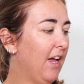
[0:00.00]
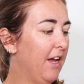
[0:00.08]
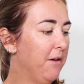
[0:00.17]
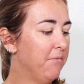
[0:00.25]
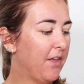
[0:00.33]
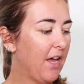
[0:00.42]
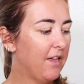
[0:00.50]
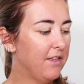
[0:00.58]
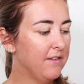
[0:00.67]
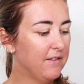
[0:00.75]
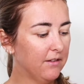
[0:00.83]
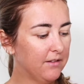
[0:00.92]
They had
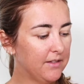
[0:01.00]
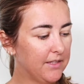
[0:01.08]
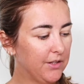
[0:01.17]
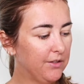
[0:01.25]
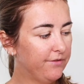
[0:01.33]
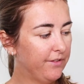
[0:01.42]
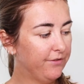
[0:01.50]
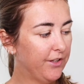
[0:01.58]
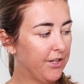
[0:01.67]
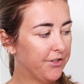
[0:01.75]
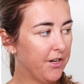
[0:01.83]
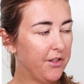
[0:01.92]
this silver
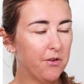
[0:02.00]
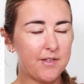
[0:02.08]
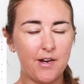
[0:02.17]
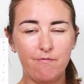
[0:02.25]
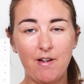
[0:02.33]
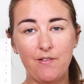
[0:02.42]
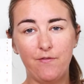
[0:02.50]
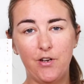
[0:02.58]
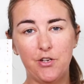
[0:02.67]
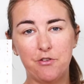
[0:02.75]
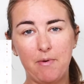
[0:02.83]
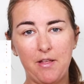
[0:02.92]
version and they also had a red
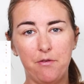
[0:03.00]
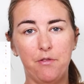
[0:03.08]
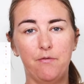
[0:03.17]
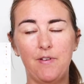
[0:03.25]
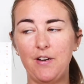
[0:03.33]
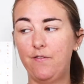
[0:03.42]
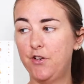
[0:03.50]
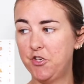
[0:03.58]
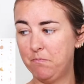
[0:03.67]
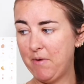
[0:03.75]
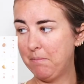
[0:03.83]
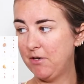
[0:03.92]
version, but I thought the red
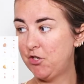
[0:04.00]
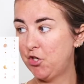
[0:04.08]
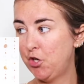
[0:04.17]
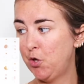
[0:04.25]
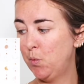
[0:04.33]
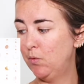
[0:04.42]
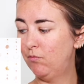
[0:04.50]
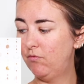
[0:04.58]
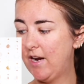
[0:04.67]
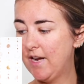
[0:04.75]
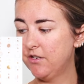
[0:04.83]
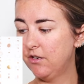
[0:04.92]
version might be too
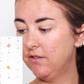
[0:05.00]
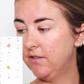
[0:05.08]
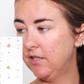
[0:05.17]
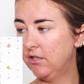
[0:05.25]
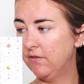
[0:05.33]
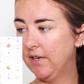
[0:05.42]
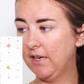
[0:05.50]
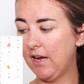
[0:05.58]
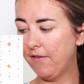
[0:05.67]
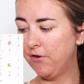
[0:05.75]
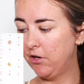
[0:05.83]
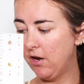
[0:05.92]
red considering
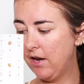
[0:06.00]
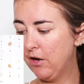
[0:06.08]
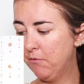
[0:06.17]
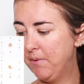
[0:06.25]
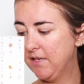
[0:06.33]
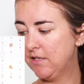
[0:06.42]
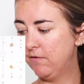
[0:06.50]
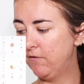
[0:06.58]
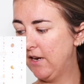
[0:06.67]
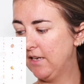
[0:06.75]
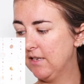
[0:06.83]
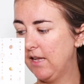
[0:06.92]
I've only got little bits of
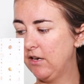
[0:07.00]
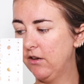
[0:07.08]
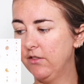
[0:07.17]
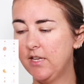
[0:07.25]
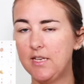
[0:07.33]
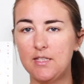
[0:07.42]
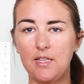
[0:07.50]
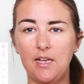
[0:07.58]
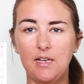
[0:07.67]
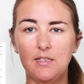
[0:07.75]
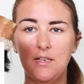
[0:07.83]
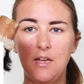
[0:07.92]
red like on these
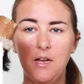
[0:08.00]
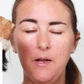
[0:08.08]
things.